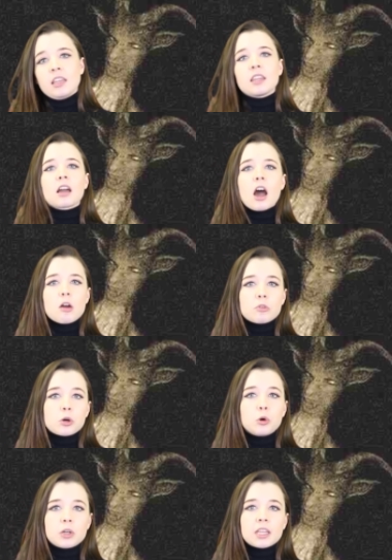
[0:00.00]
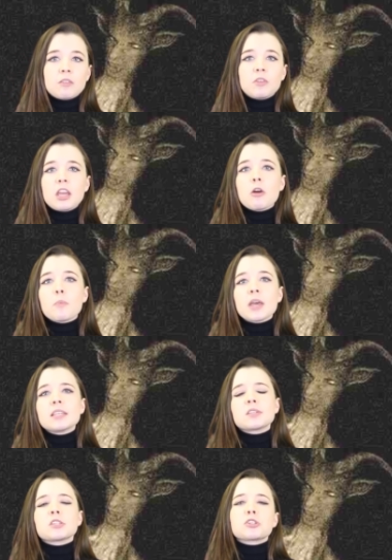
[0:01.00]
The car recording the video
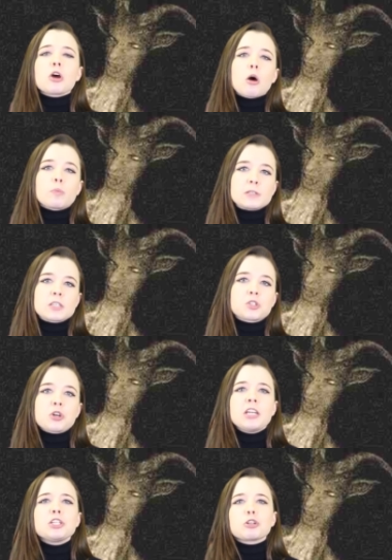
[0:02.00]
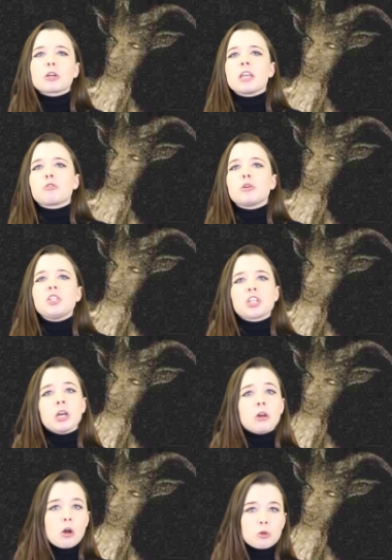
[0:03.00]
appears to stop as a strange looking
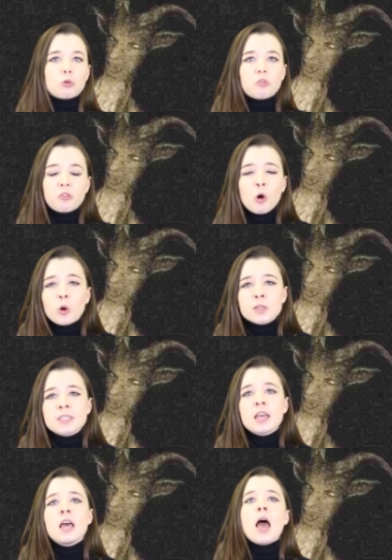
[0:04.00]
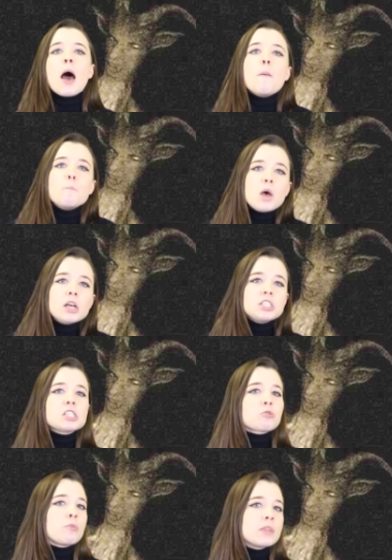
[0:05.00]
creature, on all fours,
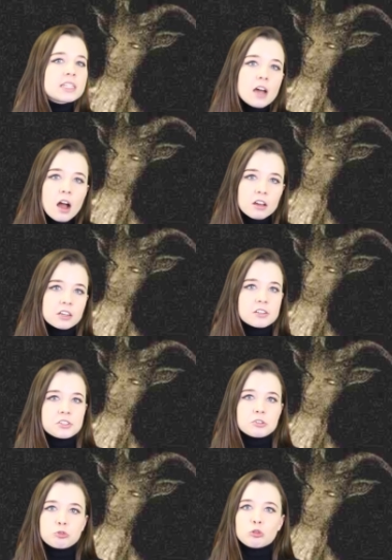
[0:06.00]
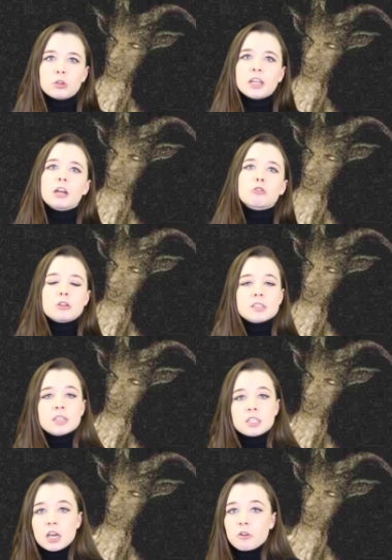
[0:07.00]
emerges from the darkness, crawling across
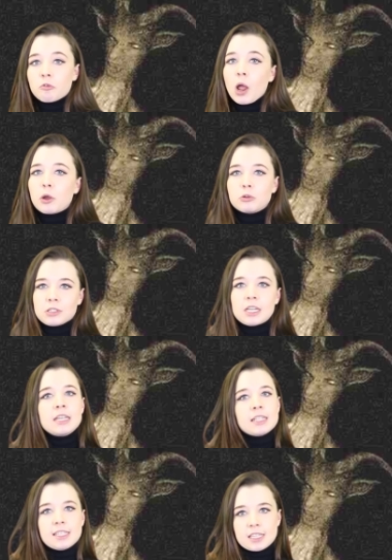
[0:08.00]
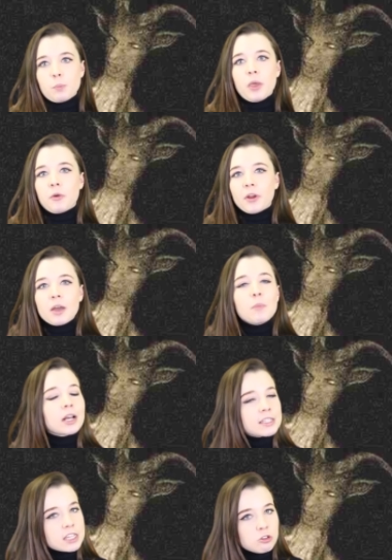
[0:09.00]
the dirt road, disappearing
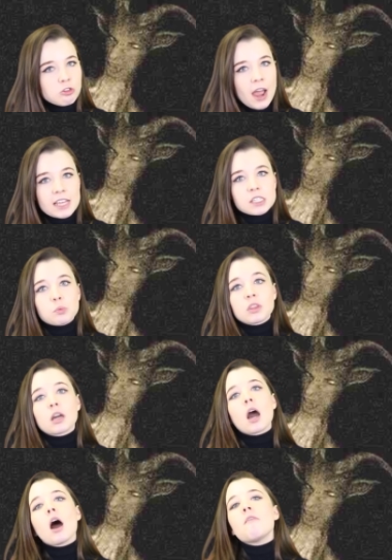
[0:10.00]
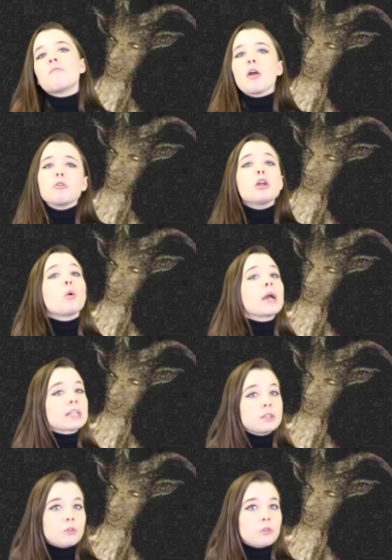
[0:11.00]
amongst the grass, with the car very quickly